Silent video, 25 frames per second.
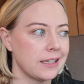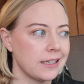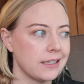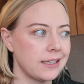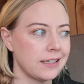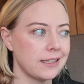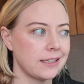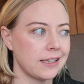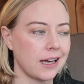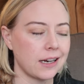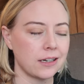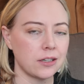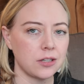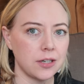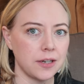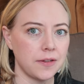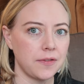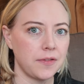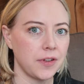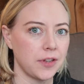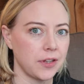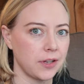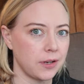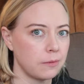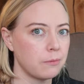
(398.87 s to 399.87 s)
This is actually
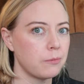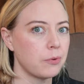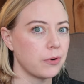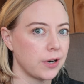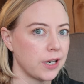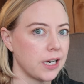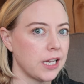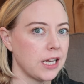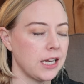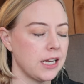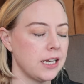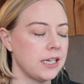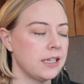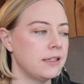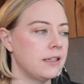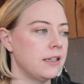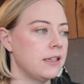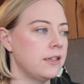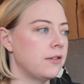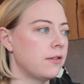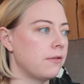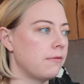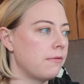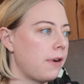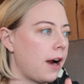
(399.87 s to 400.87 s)
feeling pretty easy
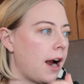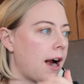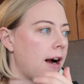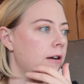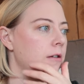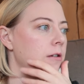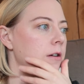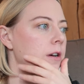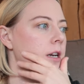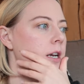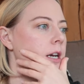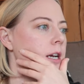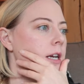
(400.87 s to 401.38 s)
to route.